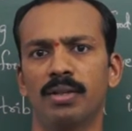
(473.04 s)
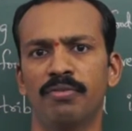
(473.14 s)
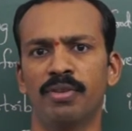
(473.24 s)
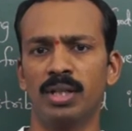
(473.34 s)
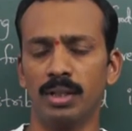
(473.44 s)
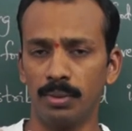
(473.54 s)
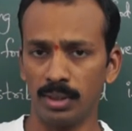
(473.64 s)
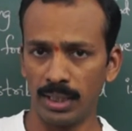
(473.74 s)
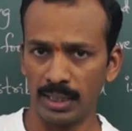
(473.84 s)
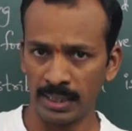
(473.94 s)

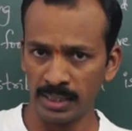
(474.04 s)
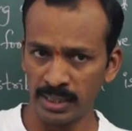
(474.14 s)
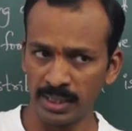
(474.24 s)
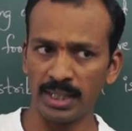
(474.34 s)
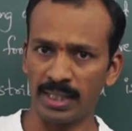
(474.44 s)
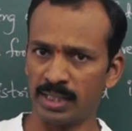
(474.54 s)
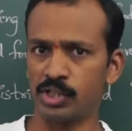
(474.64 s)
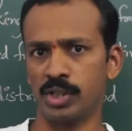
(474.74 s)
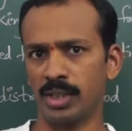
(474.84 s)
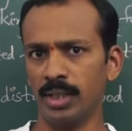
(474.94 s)
For getting
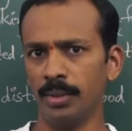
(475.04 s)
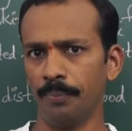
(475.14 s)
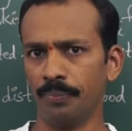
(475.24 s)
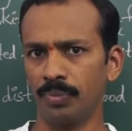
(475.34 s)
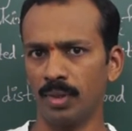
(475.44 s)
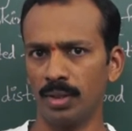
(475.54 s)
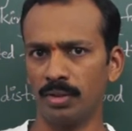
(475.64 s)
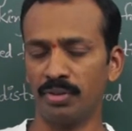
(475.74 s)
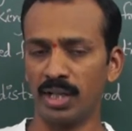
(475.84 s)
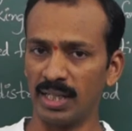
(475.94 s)
energy,
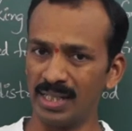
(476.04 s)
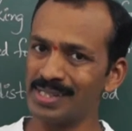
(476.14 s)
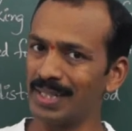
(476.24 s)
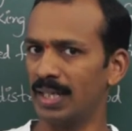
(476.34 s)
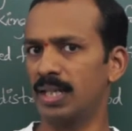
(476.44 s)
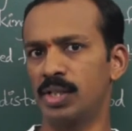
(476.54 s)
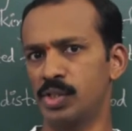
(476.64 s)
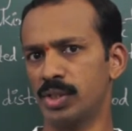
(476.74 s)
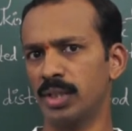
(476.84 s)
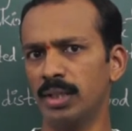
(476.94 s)
for releasing
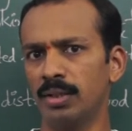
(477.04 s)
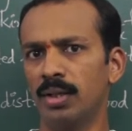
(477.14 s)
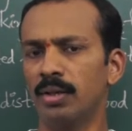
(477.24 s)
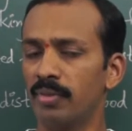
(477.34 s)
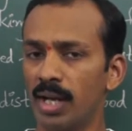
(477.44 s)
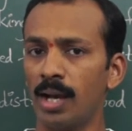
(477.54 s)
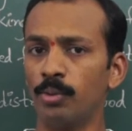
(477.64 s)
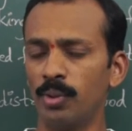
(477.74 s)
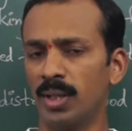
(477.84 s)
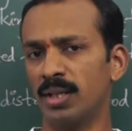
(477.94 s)
energy, we
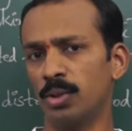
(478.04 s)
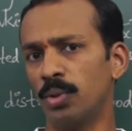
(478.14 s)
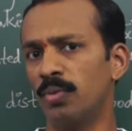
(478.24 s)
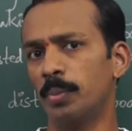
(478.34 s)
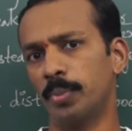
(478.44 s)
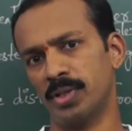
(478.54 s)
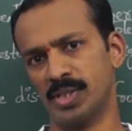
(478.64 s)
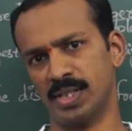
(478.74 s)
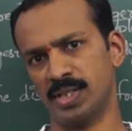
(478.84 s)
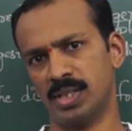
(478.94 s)
have to undergo one
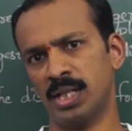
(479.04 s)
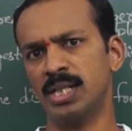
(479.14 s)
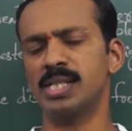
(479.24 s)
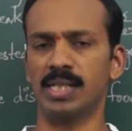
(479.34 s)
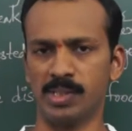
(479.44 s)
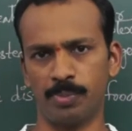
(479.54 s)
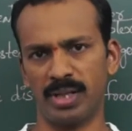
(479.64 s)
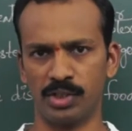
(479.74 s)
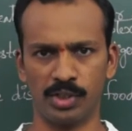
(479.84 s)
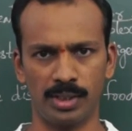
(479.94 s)
process, that is
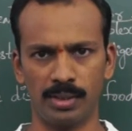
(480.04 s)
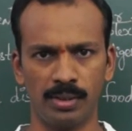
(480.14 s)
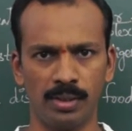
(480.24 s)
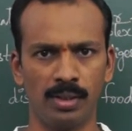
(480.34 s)
respiration.